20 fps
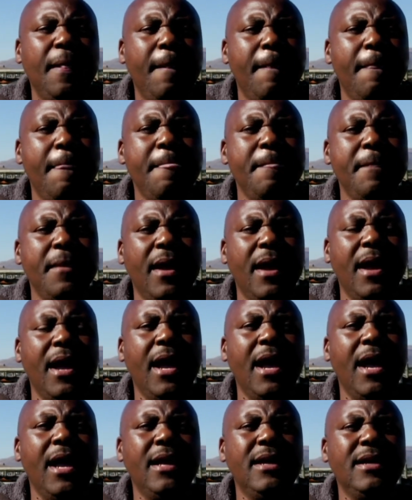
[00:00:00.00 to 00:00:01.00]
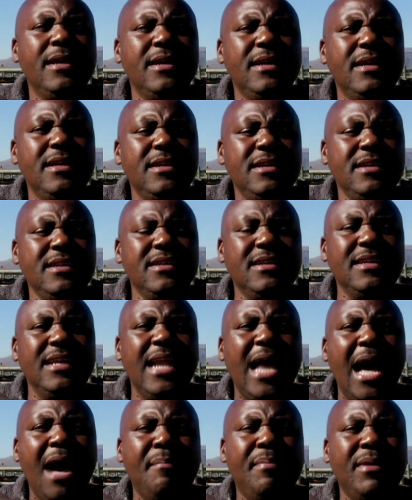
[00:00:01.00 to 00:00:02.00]
In 2019, they took
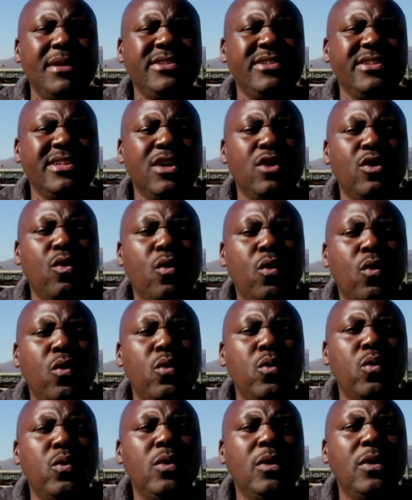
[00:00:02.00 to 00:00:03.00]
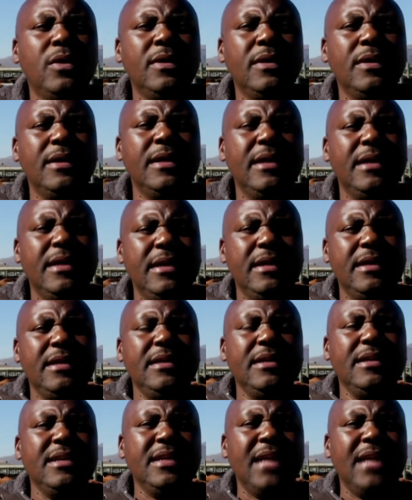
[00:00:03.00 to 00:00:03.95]
54 cows. So today I'm